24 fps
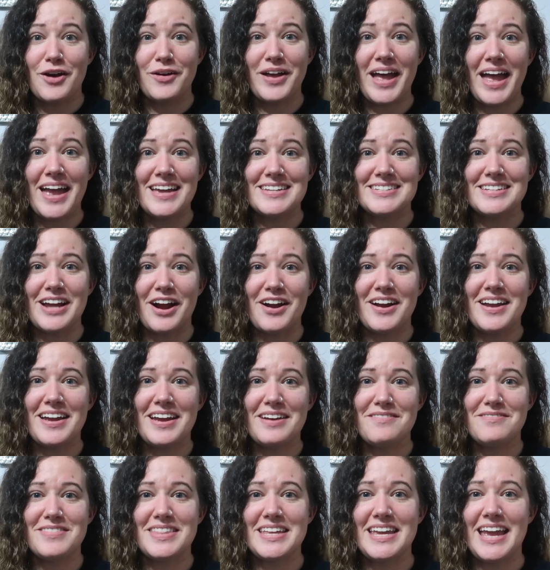Okay, sorry
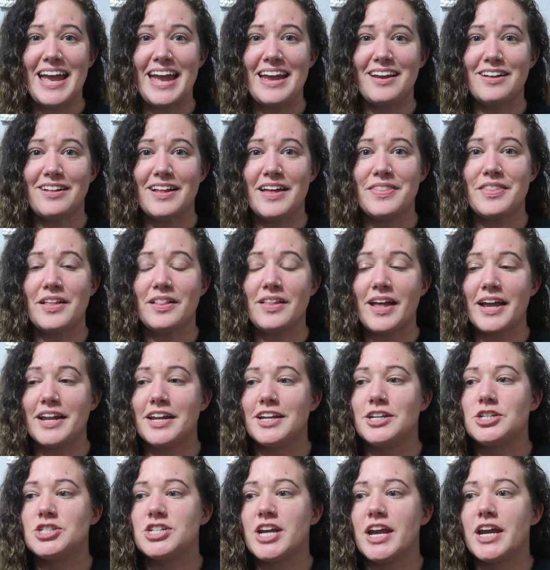if the angle and the
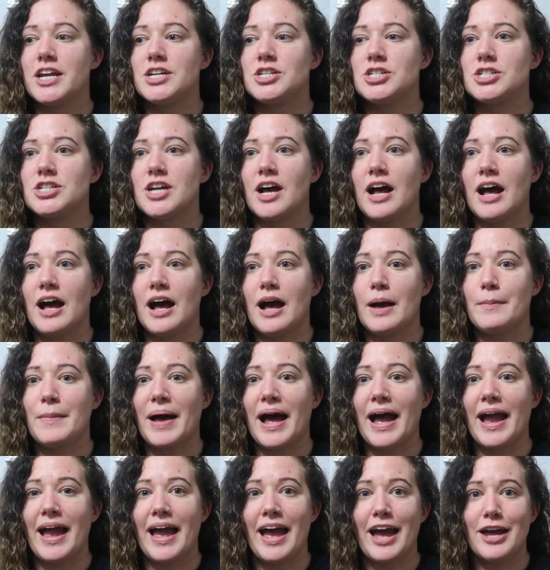lighting changed.
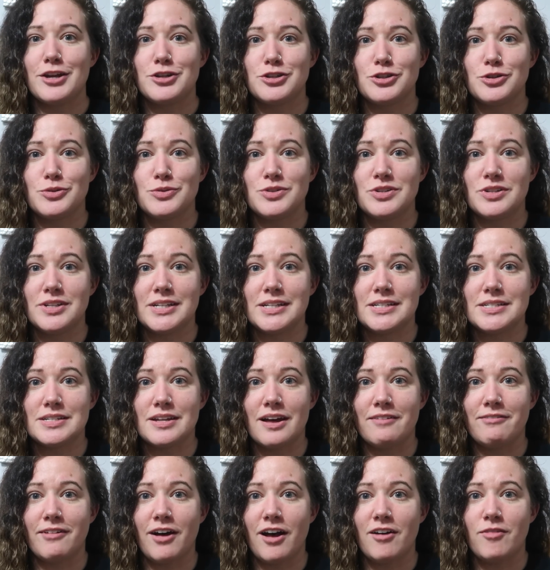I had to delete
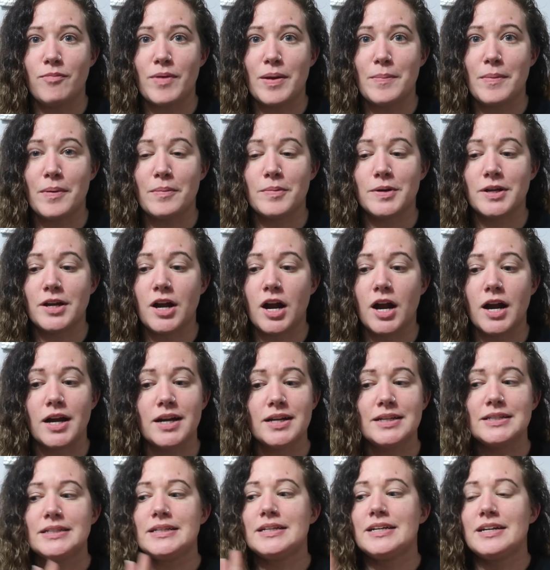stuff off my memory card.
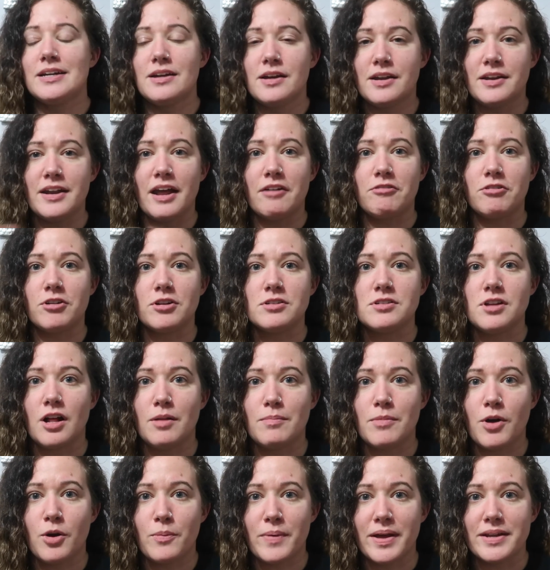Never a dull
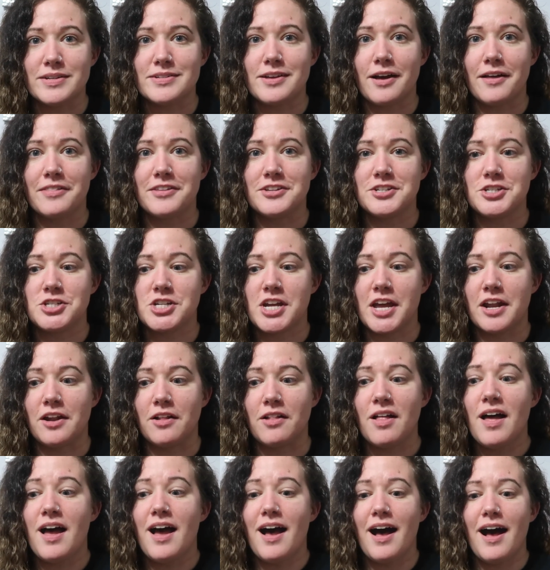moment on this
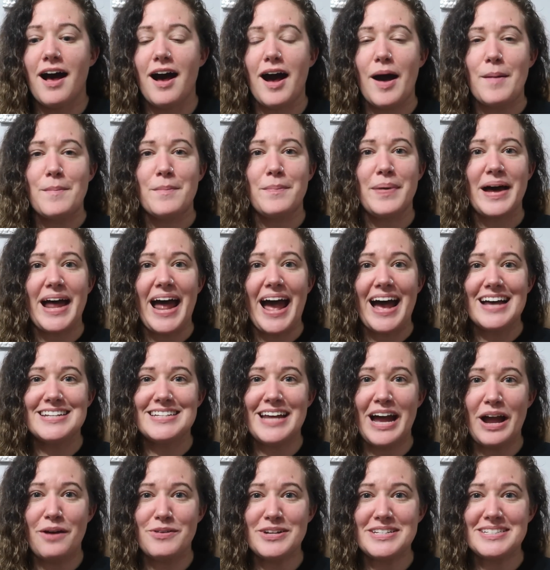channel. But as
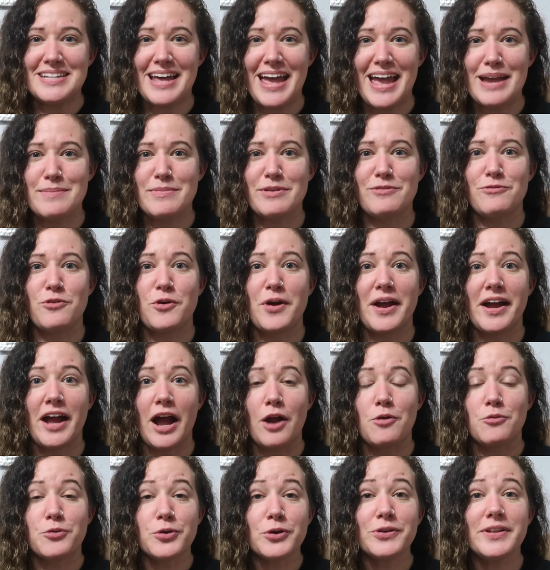I was saying before I
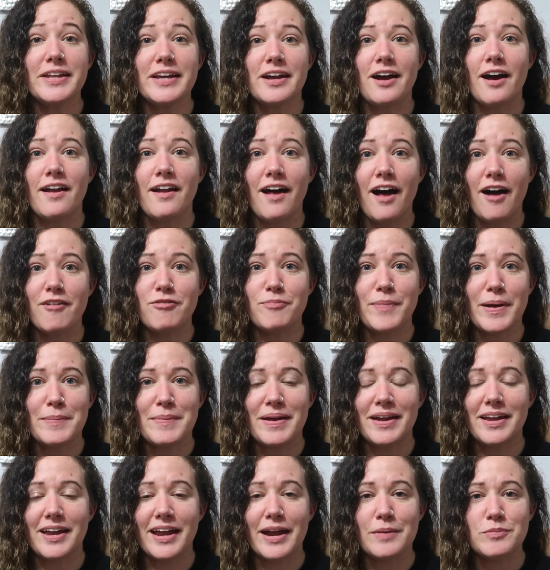got rudely cut off by
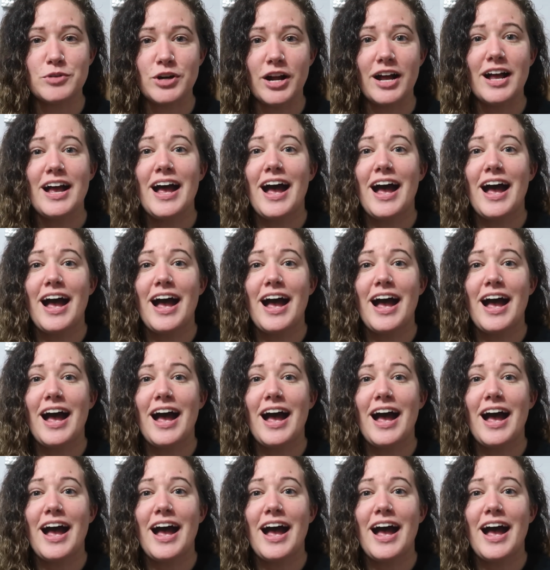my camera,